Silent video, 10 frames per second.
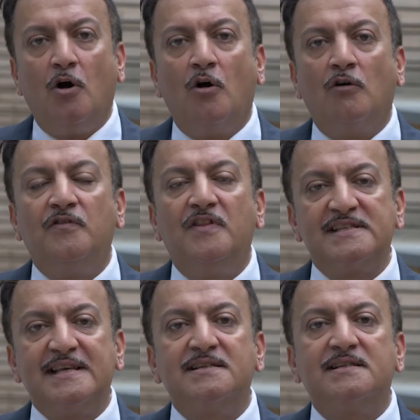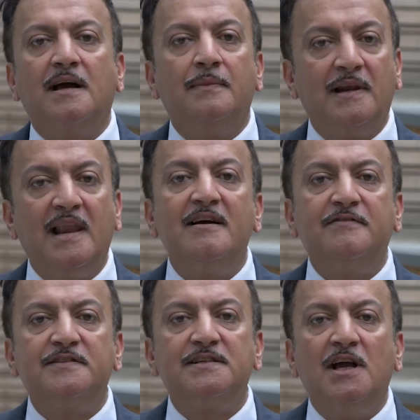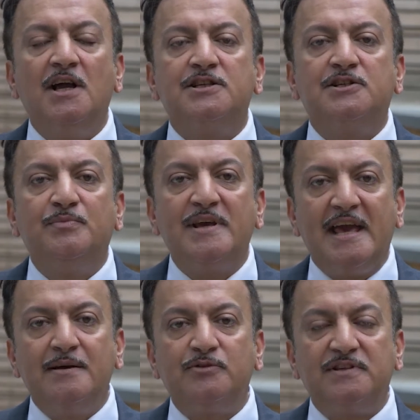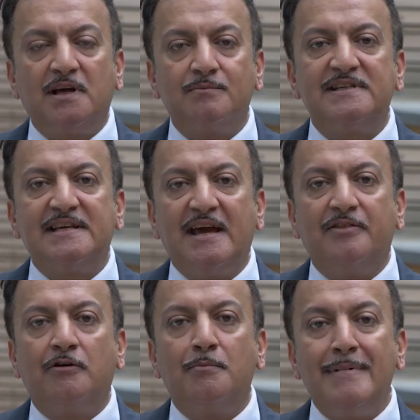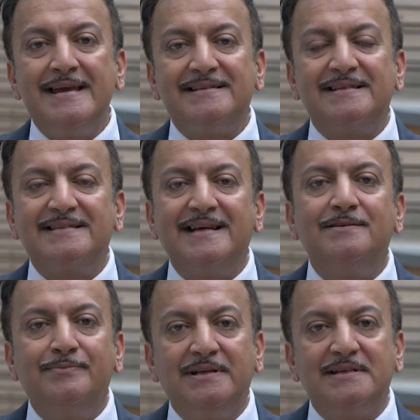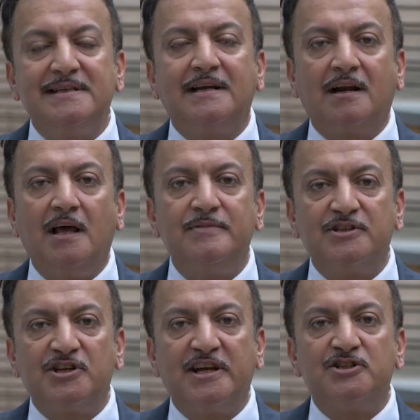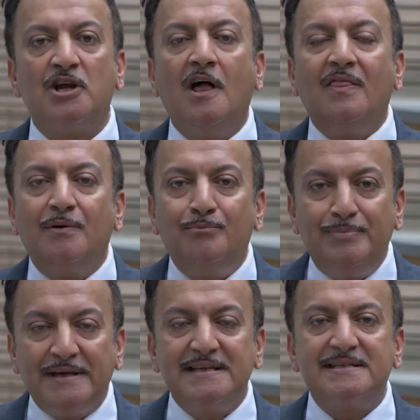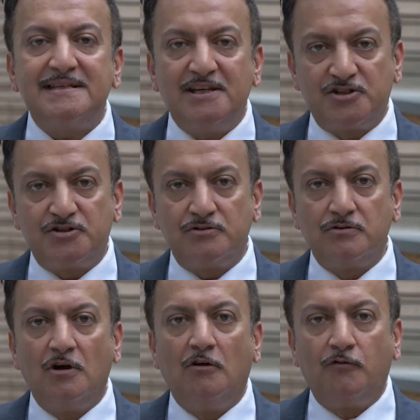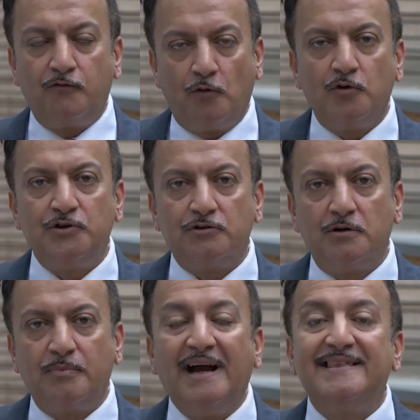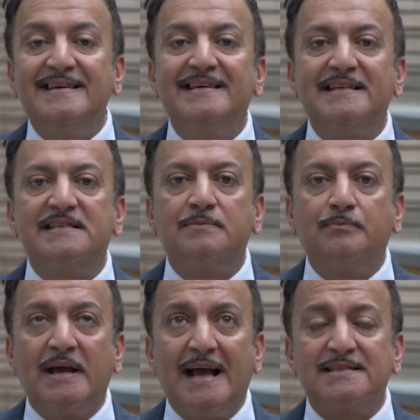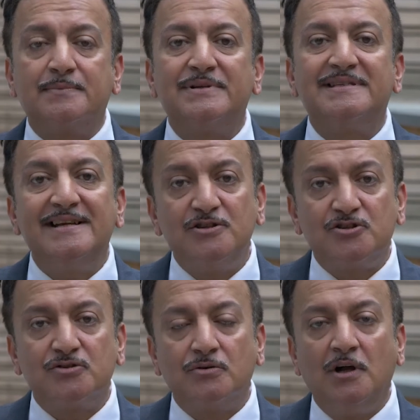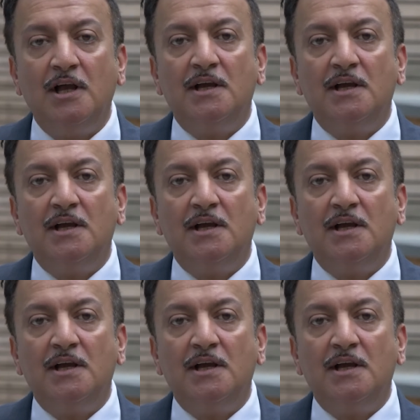of the centre and the left to be able to come together and make sustainability and climate change the biggest issue for Europe. I think it has the potential